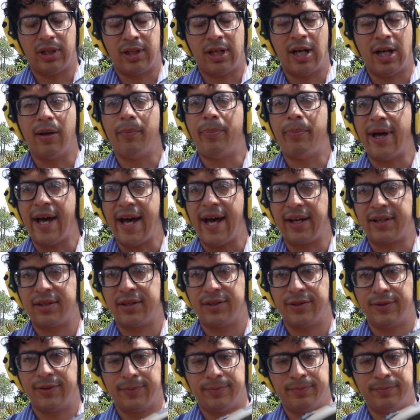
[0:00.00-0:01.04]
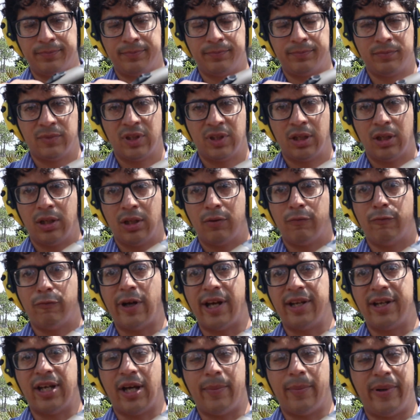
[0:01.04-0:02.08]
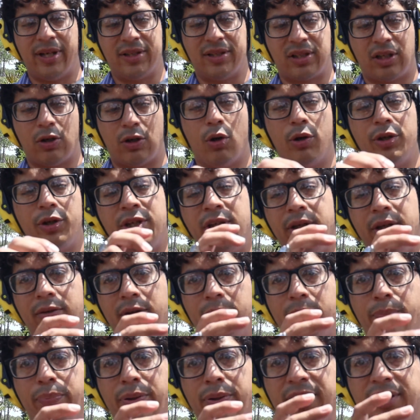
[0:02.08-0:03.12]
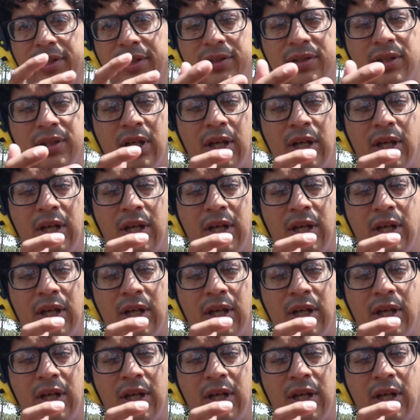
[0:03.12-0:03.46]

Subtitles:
compact red dot basically, or you can even put